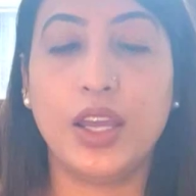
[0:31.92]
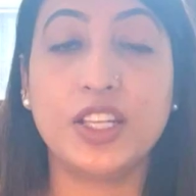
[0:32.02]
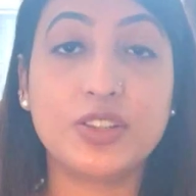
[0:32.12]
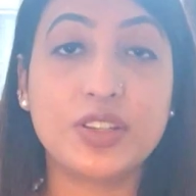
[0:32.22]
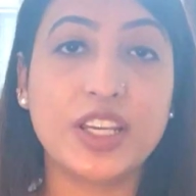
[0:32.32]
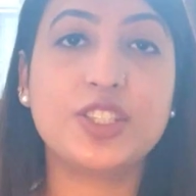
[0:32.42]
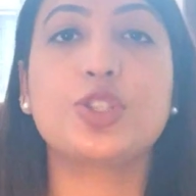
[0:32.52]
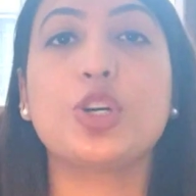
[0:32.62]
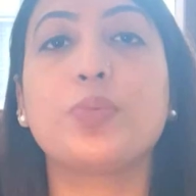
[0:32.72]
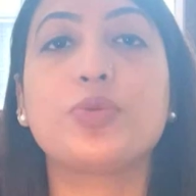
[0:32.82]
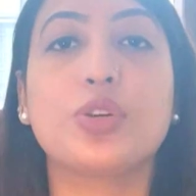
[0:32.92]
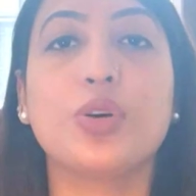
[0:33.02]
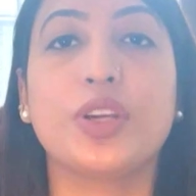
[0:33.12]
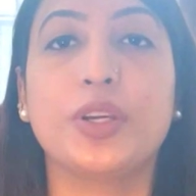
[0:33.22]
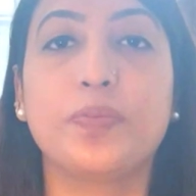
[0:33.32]
In today's top
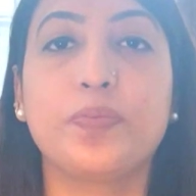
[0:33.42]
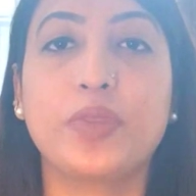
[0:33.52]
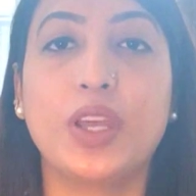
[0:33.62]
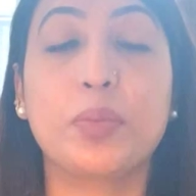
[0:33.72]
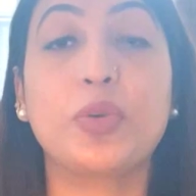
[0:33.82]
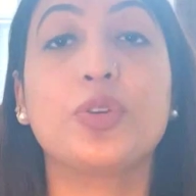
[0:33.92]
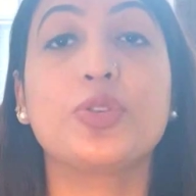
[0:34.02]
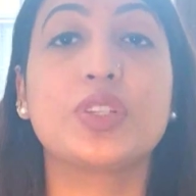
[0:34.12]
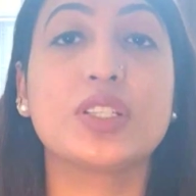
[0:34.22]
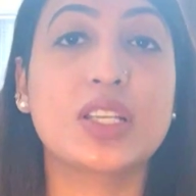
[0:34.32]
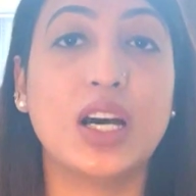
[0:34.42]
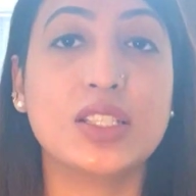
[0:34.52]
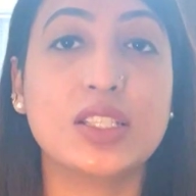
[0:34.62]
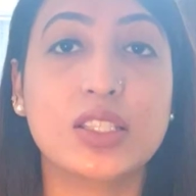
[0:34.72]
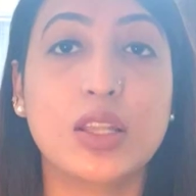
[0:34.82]
story, I am going to
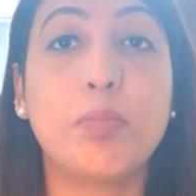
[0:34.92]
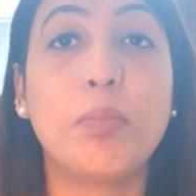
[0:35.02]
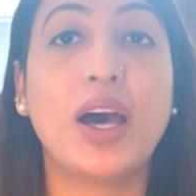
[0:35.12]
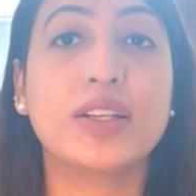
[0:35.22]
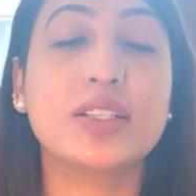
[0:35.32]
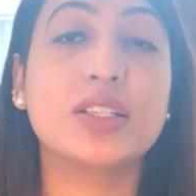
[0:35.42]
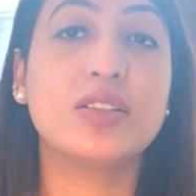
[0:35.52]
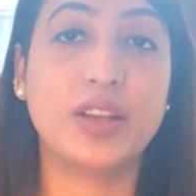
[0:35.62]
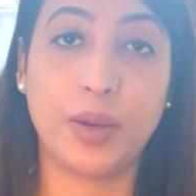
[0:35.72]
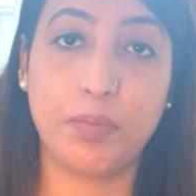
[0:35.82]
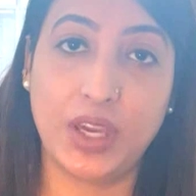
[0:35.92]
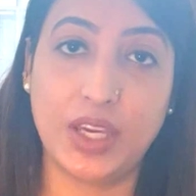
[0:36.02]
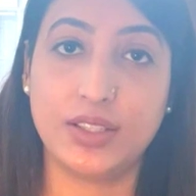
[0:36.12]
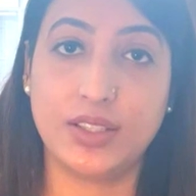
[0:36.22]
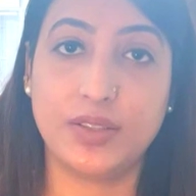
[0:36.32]
discuss the marital rape
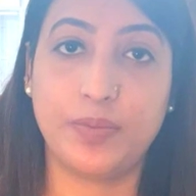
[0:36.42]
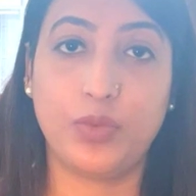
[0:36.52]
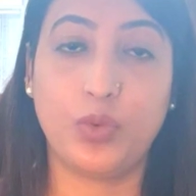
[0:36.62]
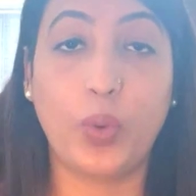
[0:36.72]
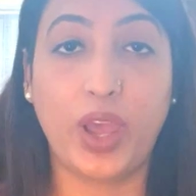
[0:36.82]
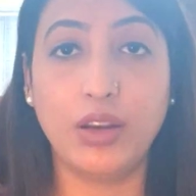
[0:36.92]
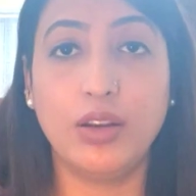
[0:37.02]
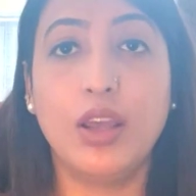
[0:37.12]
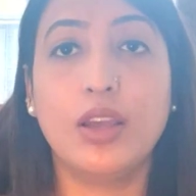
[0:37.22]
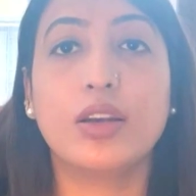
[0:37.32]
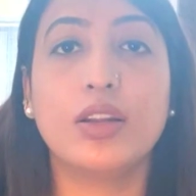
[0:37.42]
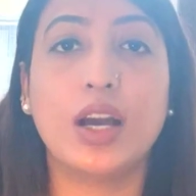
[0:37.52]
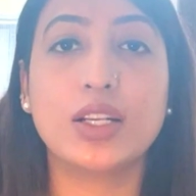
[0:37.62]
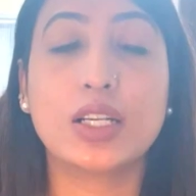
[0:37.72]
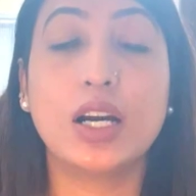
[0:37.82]
case, where
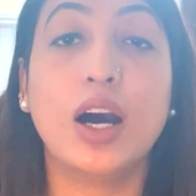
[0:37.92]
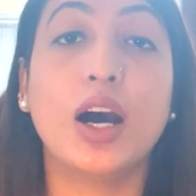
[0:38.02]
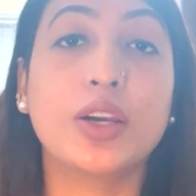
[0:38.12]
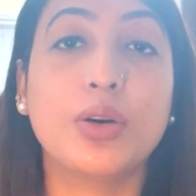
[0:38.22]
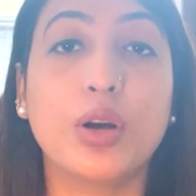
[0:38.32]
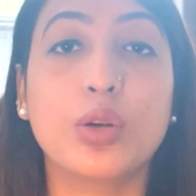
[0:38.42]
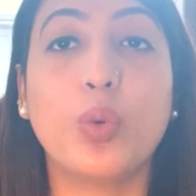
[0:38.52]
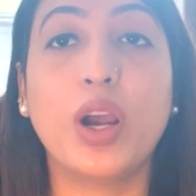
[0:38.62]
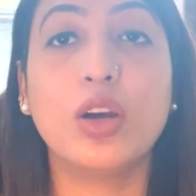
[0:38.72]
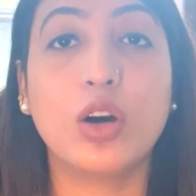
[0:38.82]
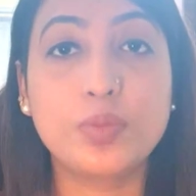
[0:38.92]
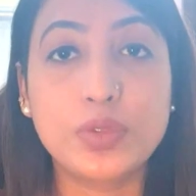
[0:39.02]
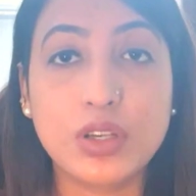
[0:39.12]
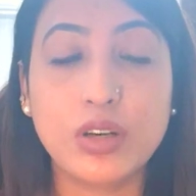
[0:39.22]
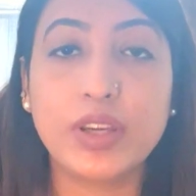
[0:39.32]
Karnataka High Court, while
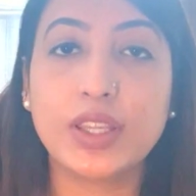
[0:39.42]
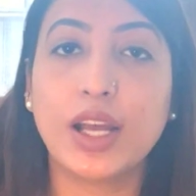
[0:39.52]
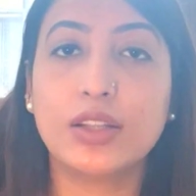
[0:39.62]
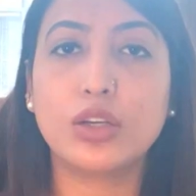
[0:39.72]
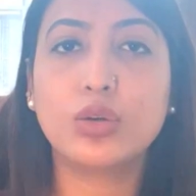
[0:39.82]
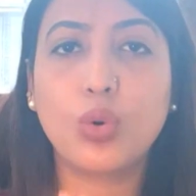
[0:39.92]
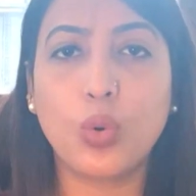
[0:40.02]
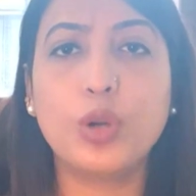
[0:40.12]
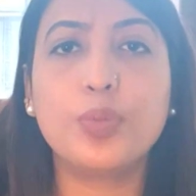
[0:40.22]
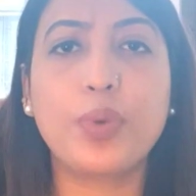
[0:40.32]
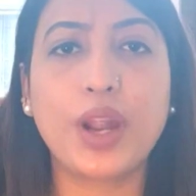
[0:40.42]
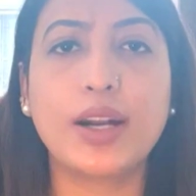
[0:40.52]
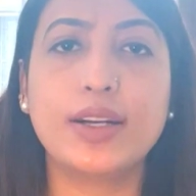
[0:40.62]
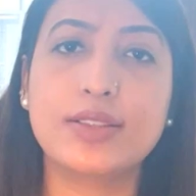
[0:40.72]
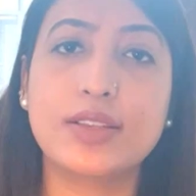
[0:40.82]
observing that the court
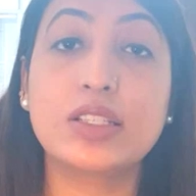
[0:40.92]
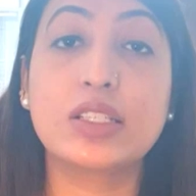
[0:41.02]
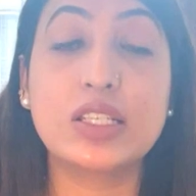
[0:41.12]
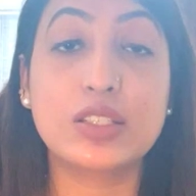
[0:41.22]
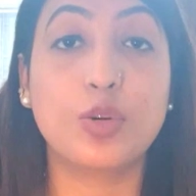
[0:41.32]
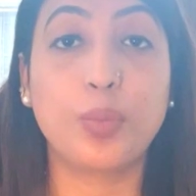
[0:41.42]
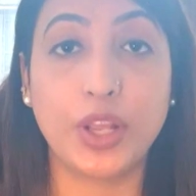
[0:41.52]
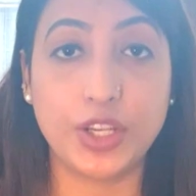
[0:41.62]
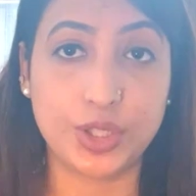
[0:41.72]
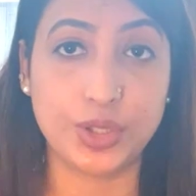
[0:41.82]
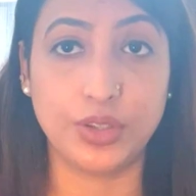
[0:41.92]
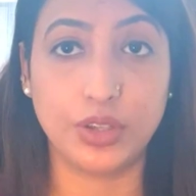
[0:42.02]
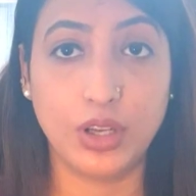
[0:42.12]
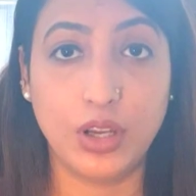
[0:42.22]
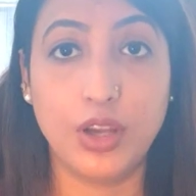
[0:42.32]
practices discrimination,
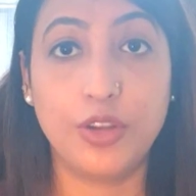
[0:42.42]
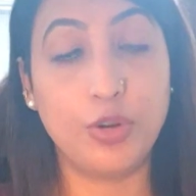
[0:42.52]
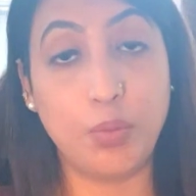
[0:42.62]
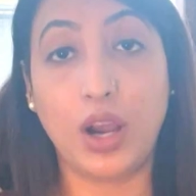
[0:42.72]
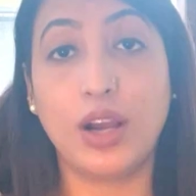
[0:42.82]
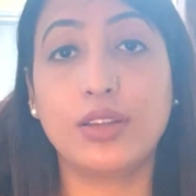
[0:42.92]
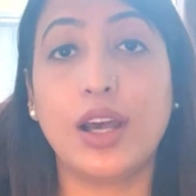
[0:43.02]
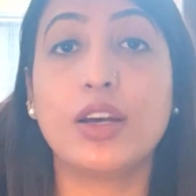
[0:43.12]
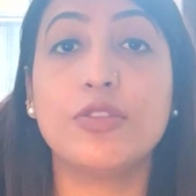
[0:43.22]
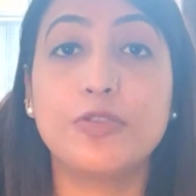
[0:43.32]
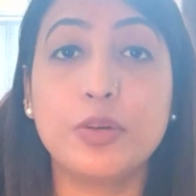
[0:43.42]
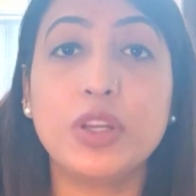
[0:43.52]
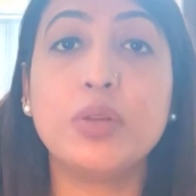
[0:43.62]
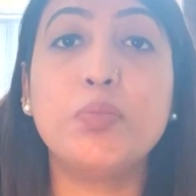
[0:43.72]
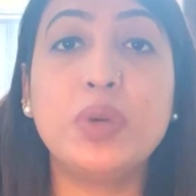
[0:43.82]
remarked that a
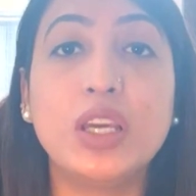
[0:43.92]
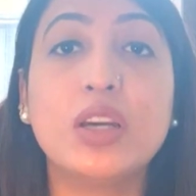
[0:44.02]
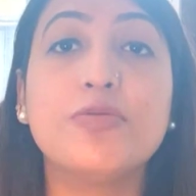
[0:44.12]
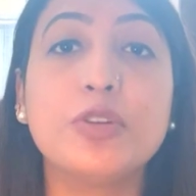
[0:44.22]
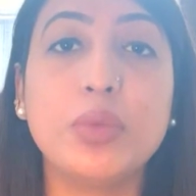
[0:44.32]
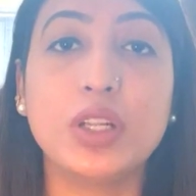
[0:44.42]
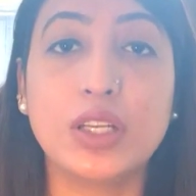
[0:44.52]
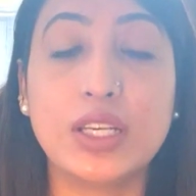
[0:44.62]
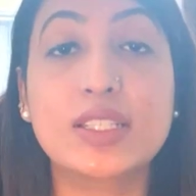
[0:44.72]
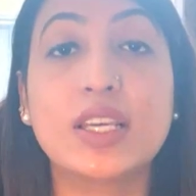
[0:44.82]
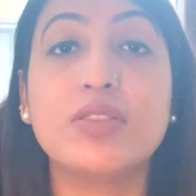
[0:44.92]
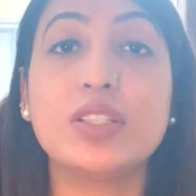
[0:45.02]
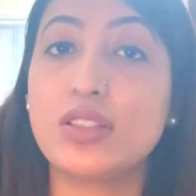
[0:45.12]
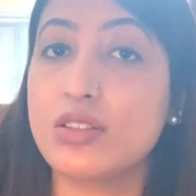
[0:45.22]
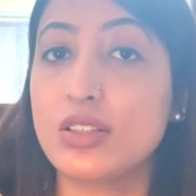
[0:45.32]
woman being a woman is
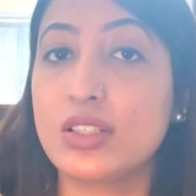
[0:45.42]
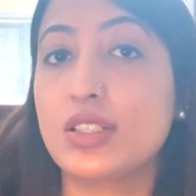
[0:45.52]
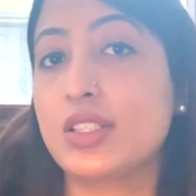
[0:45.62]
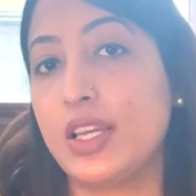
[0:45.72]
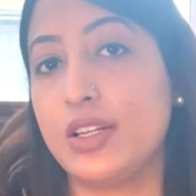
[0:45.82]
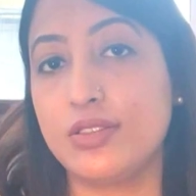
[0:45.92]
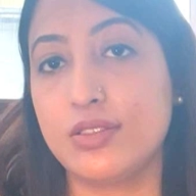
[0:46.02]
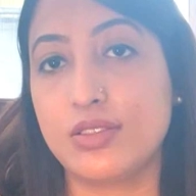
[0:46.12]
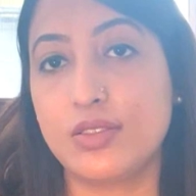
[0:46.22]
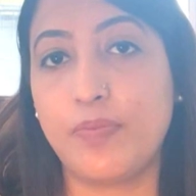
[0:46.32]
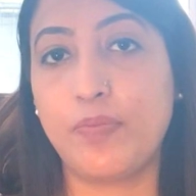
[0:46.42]
given certain status.